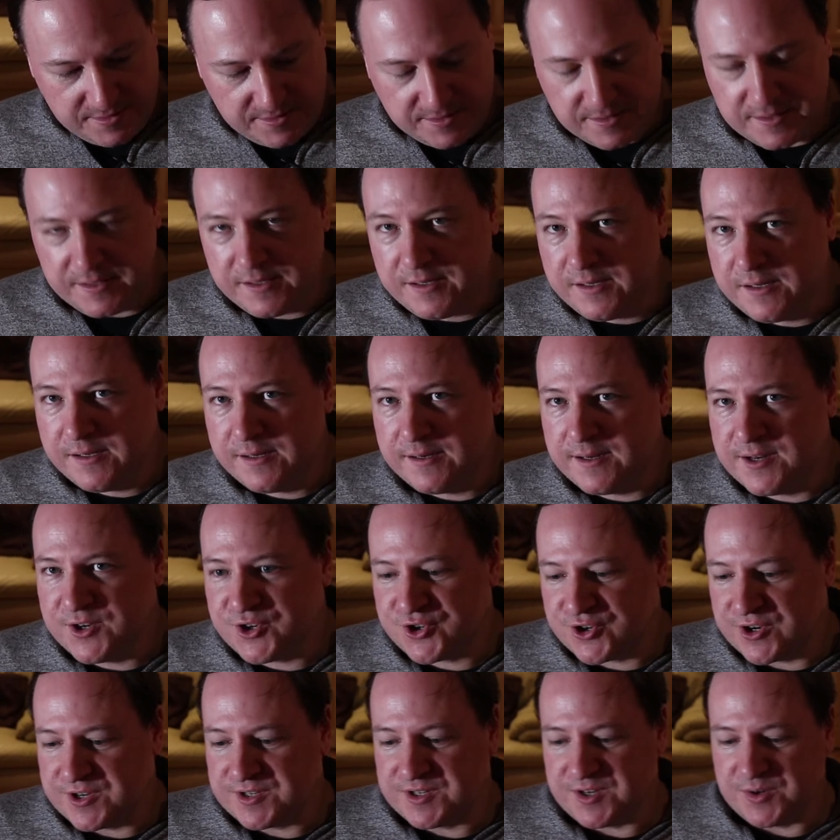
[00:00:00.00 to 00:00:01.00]
an
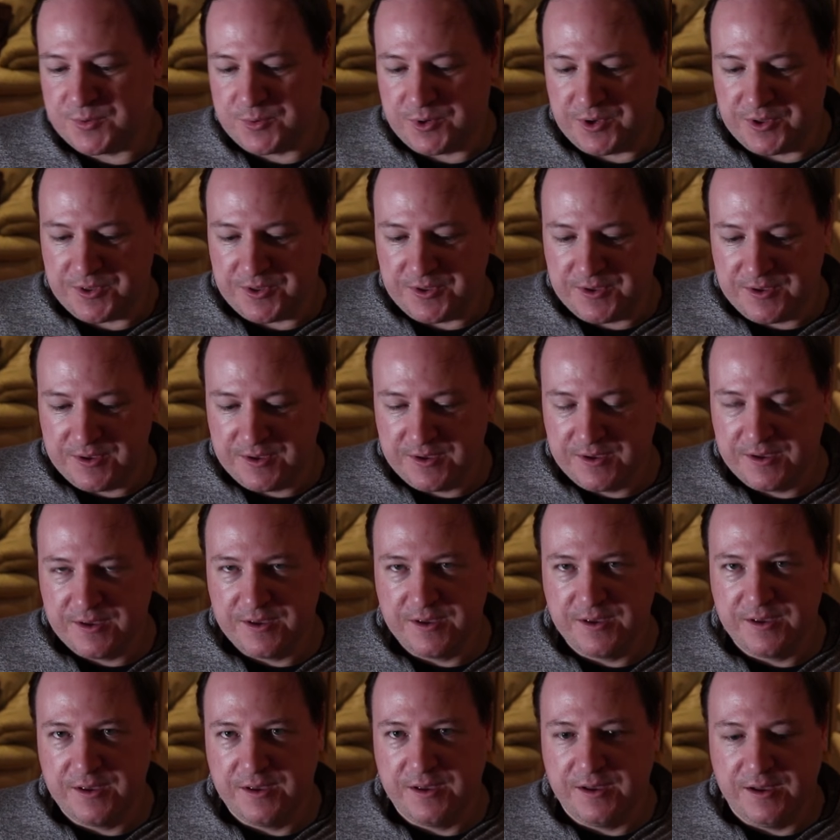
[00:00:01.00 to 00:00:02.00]
interesting one.
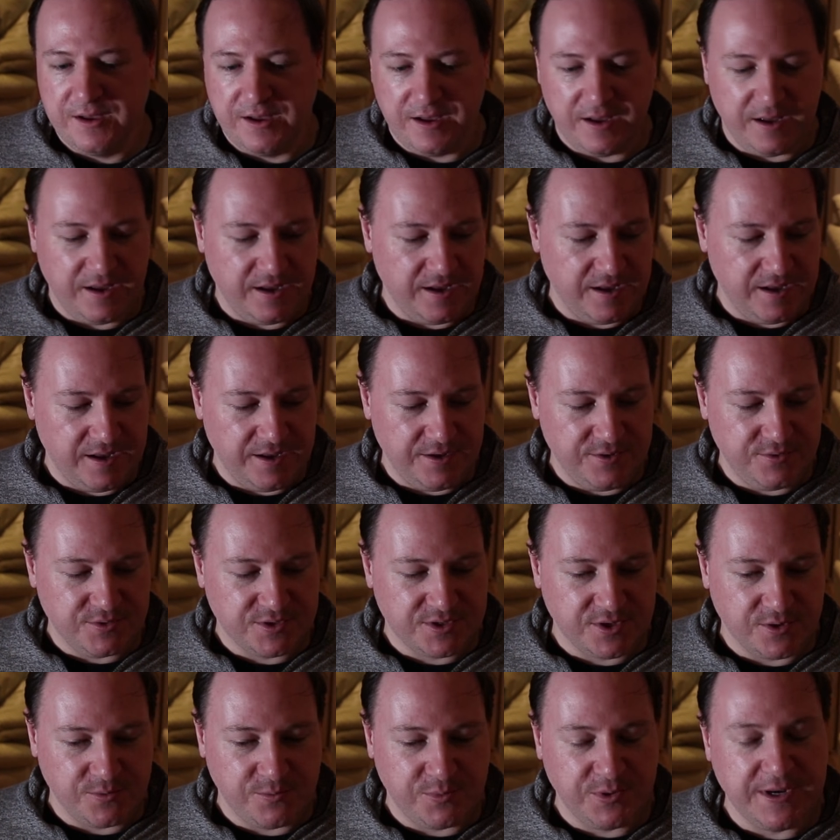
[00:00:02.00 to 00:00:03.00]

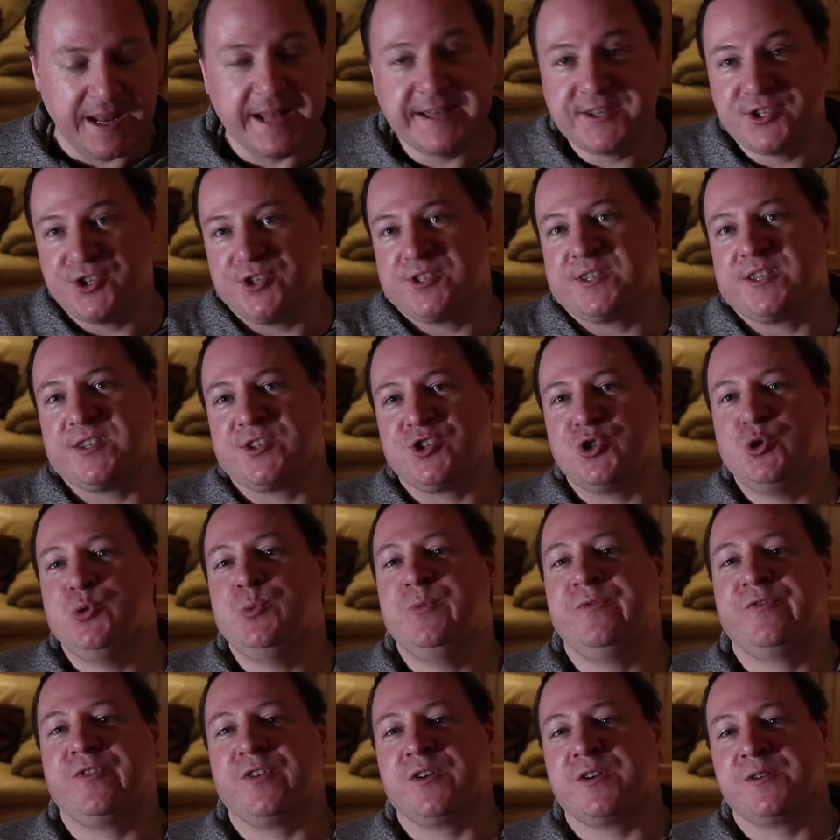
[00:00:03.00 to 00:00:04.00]
But let's just
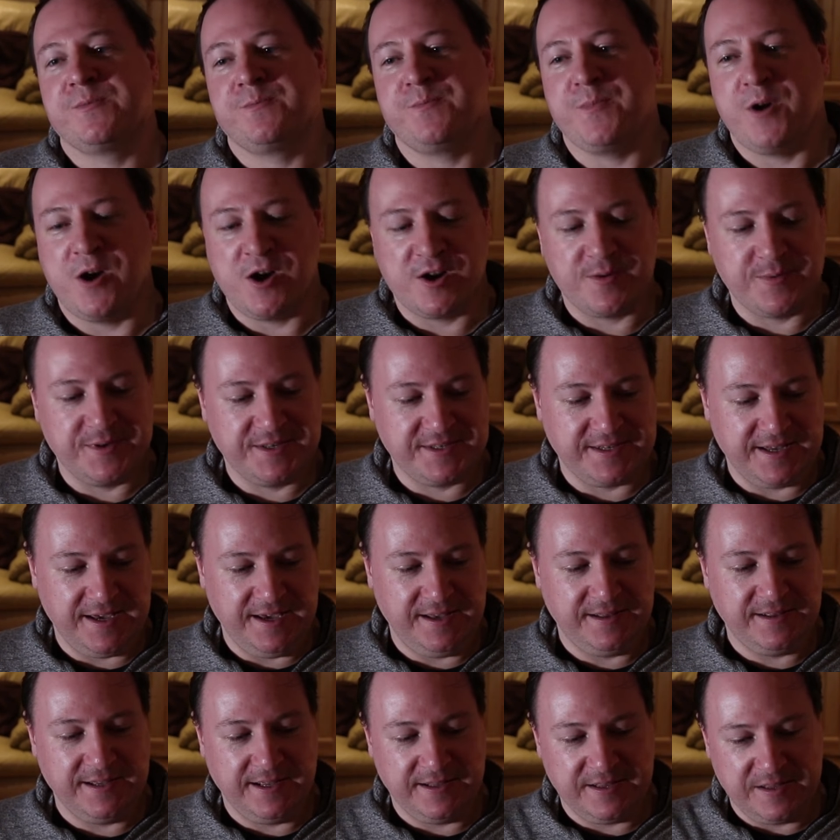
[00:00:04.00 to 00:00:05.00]
assume, for argument's
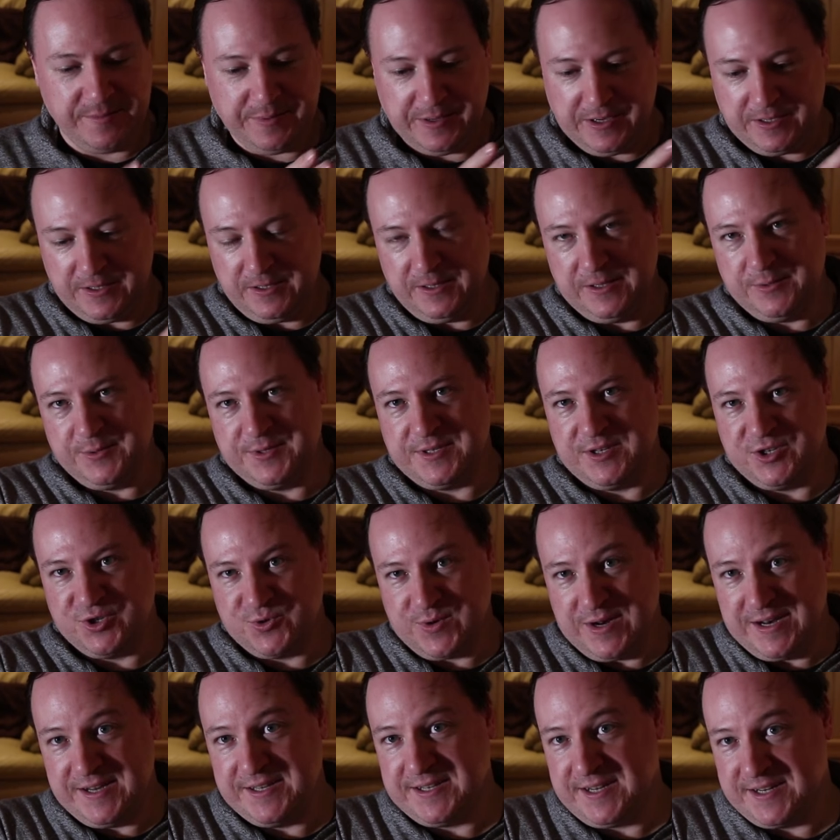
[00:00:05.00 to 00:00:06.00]
sake, that bottle that was in
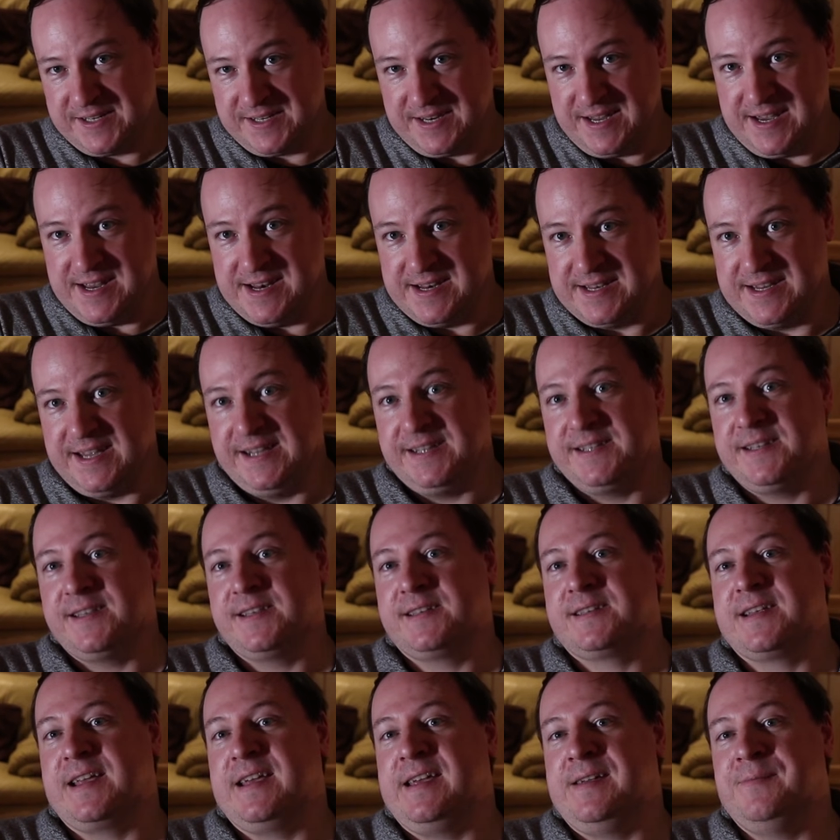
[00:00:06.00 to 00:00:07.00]
2016 tasted
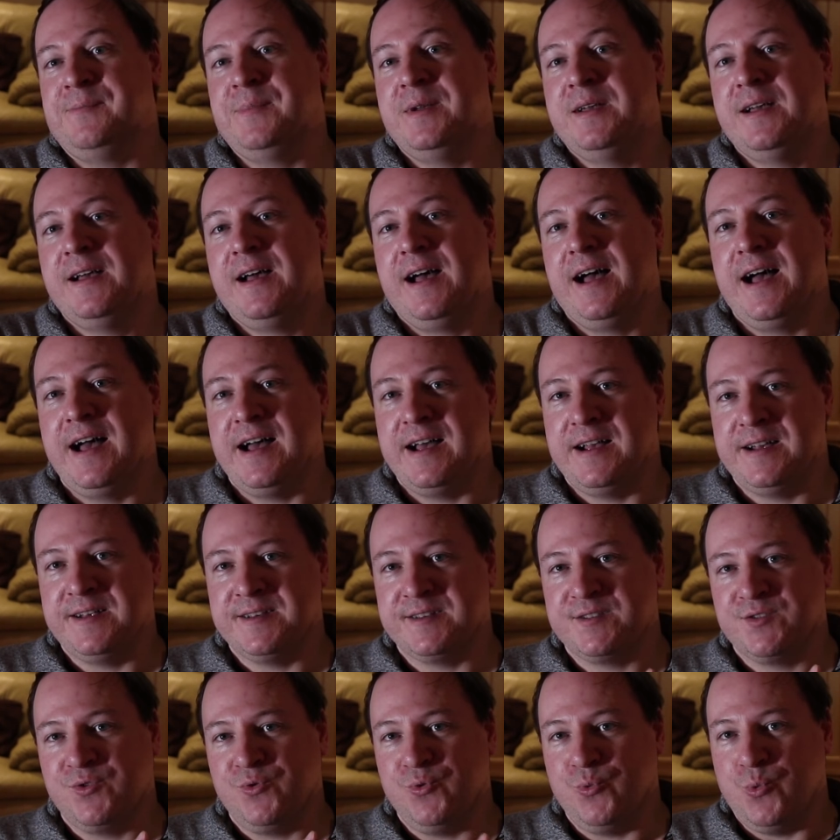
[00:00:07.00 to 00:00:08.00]
the same
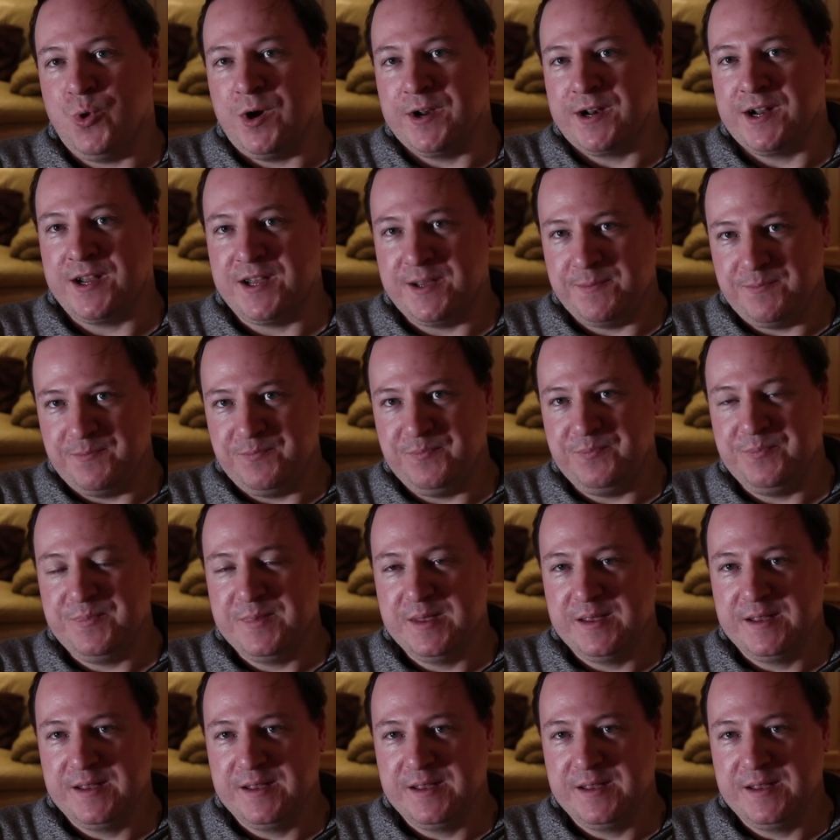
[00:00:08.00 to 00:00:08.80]
as what I